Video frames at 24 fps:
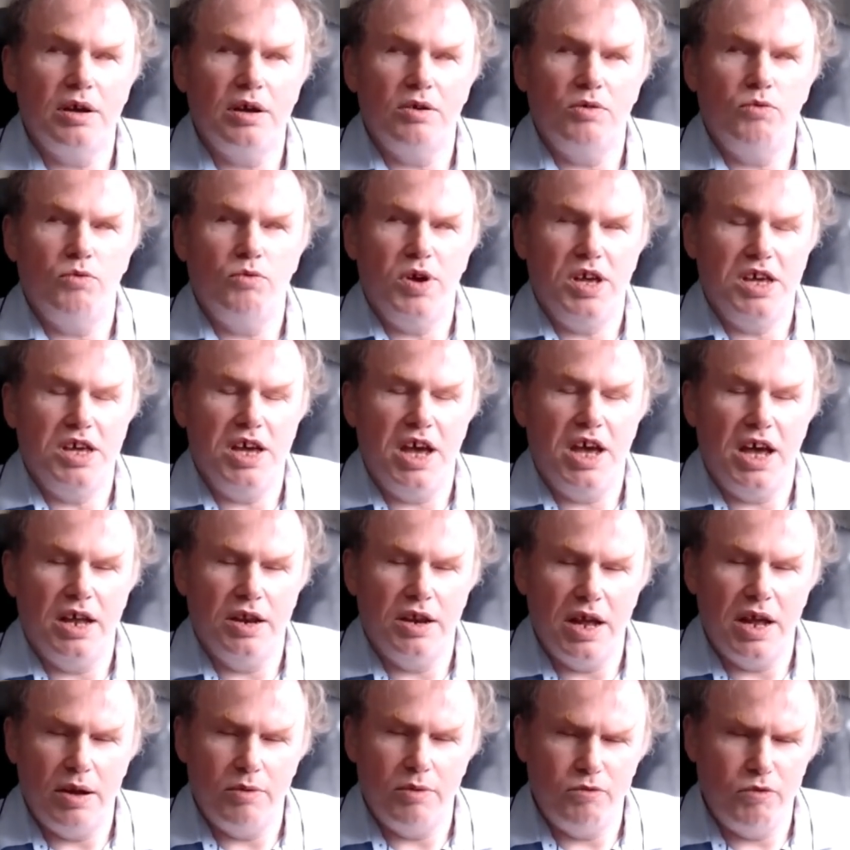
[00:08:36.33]
we can
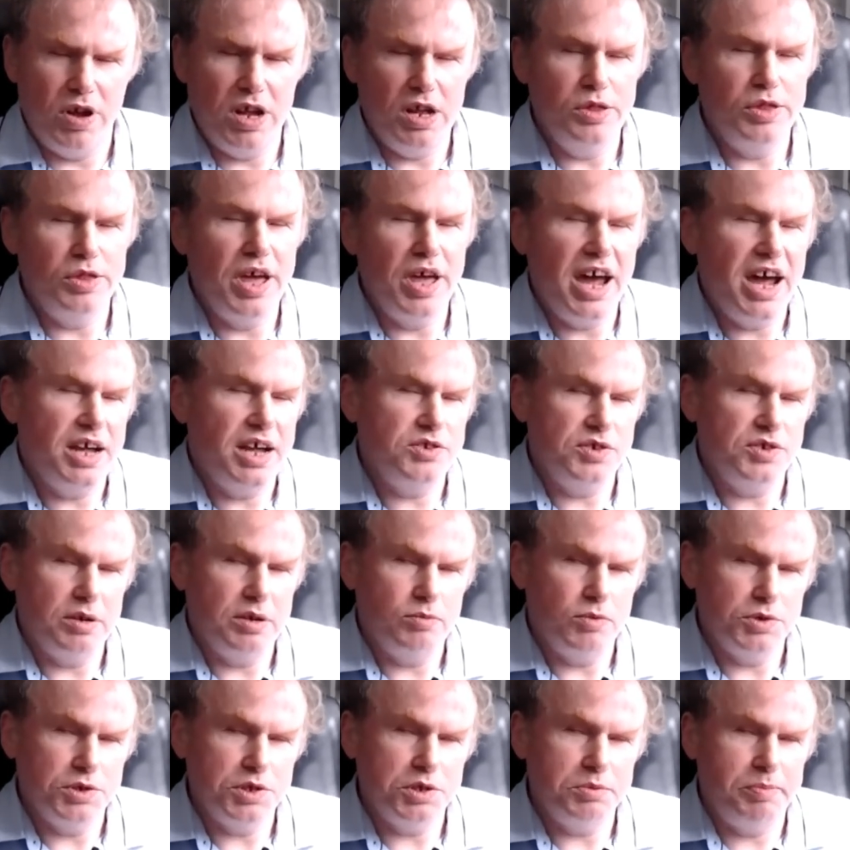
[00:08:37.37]
read that and it
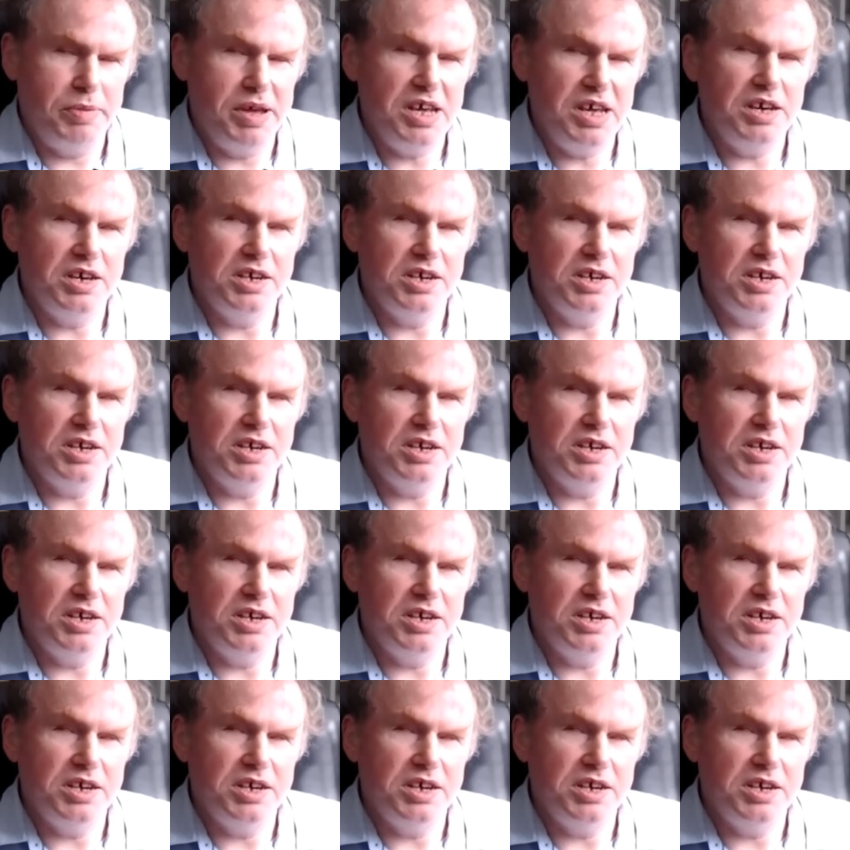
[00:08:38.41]
will speak